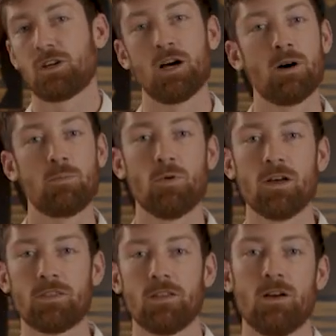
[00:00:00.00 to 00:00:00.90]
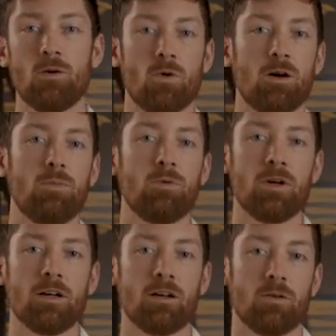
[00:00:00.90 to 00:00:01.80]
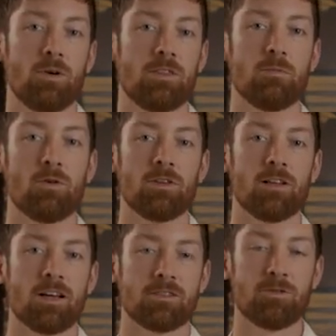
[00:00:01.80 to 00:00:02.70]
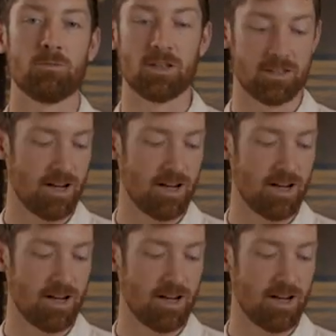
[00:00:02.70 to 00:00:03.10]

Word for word: come up with while brewing with them over the last few months.